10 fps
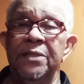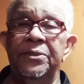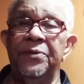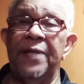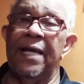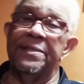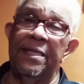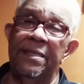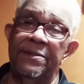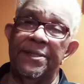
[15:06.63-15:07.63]

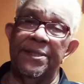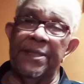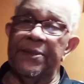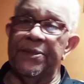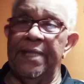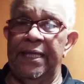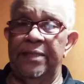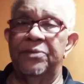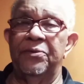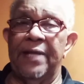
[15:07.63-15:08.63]

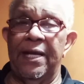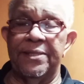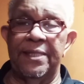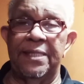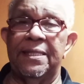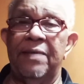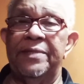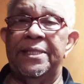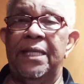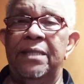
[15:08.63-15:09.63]
2016,
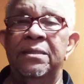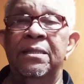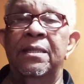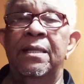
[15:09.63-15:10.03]
2017.